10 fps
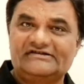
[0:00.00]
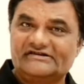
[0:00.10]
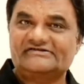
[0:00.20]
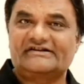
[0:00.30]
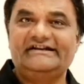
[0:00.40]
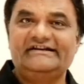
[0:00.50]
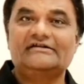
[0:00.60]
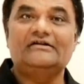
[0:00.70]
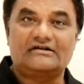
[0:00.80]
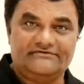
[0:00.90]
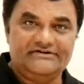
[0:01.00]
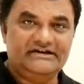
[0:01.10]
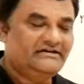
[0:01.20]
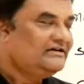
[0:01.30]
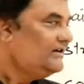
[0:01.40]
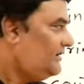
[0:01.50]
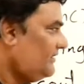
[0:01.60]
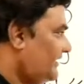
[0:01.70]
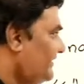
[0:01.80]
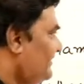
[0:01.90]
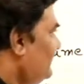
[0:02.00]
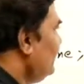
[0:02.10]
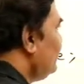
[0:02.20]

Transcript: will just read Ravi. Right?